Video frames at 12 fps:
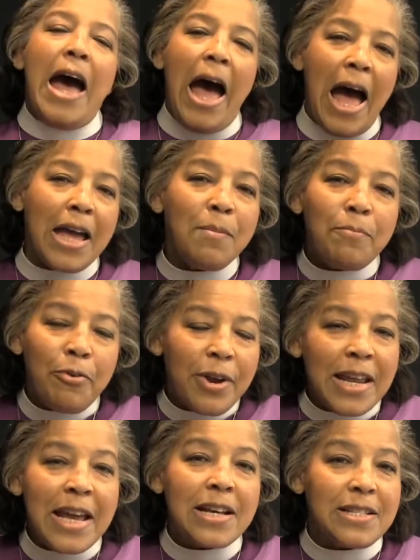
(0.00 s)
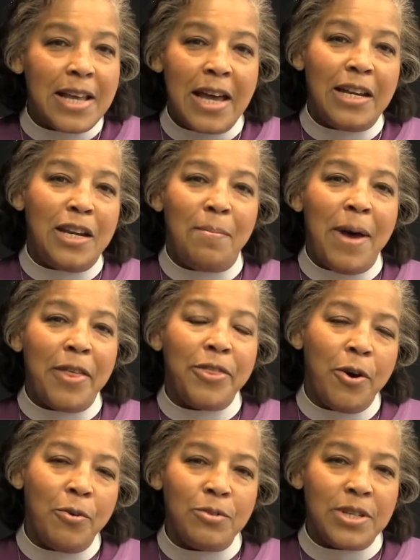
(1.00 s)
I am pretty excited about
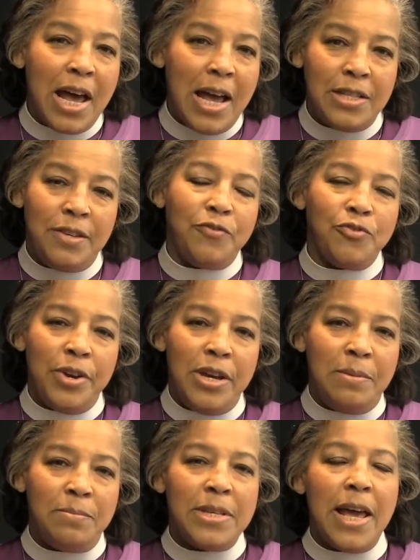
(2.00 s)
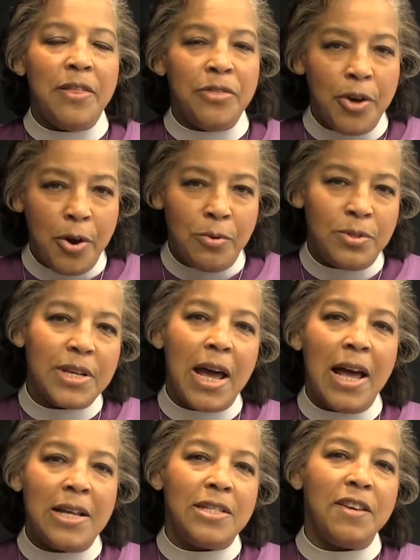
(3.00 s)
those kinds of dreams and those
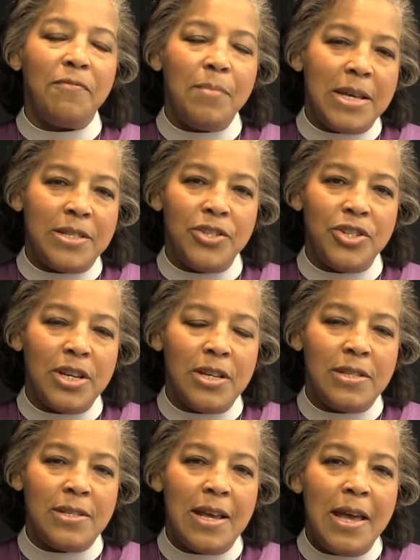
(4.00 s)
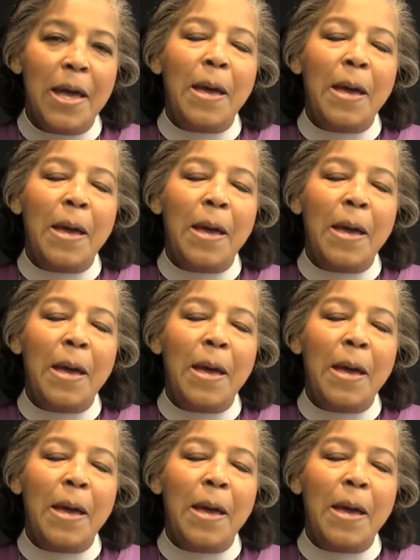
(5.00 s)
kinds of messages